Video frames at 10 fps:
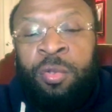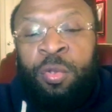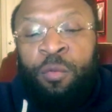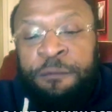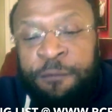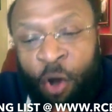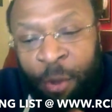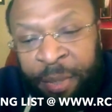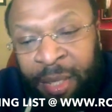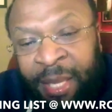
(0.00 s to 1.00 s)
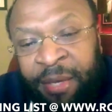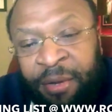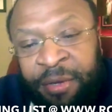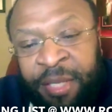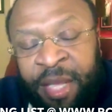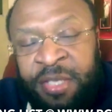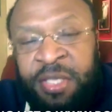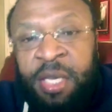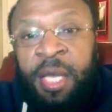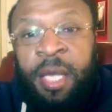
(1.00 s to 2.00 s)
to formulate her
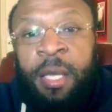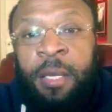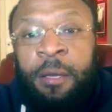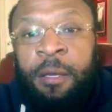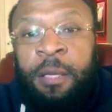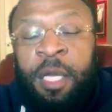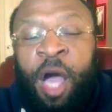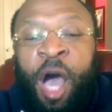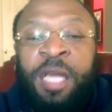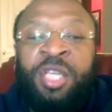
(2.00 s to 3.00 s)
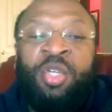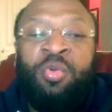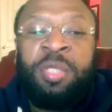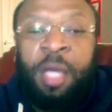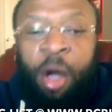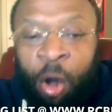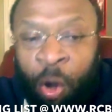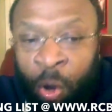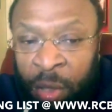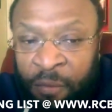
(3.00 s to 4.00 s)
destiny. God is using
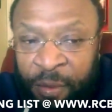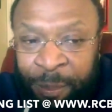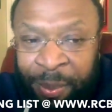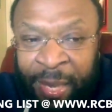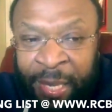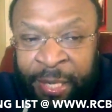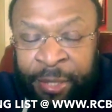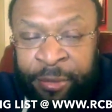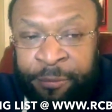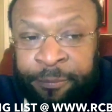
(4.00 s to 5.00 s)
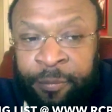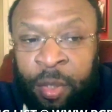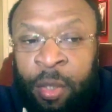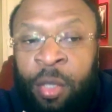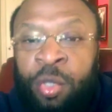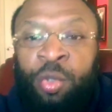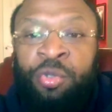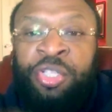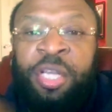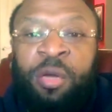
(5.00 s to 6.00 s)
all of her pain
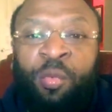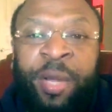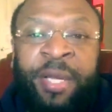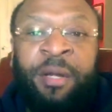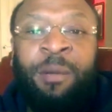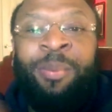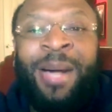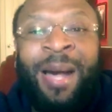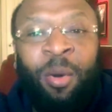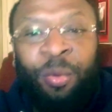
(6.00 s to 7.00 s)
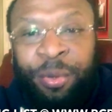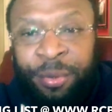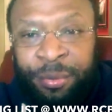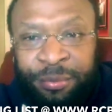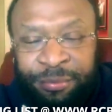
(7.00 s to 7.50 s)
to generate her power.